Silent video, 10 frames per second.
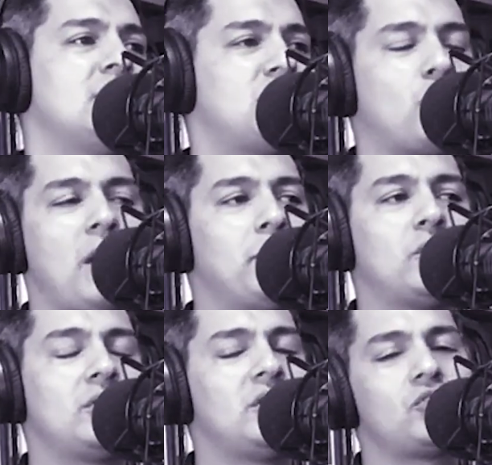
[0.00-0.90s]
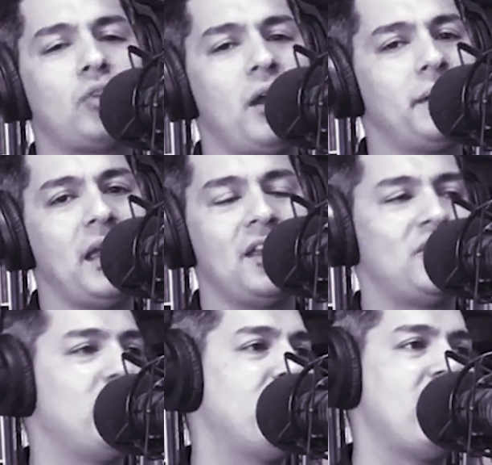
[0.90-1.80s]
Tribe can't
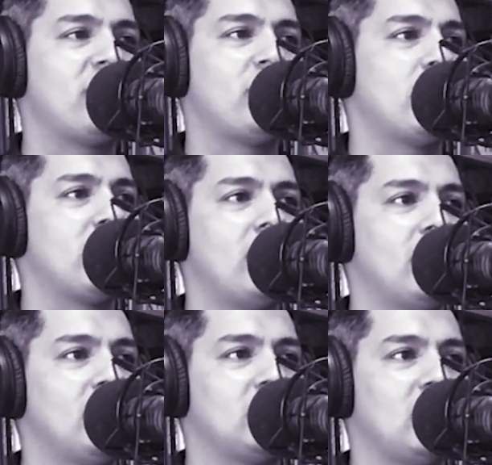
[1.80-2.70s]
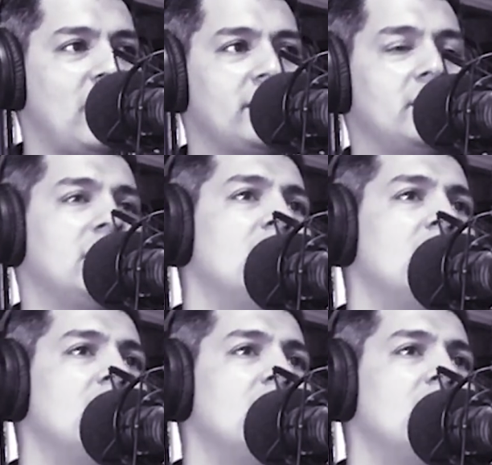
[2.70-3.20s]
do that for you on the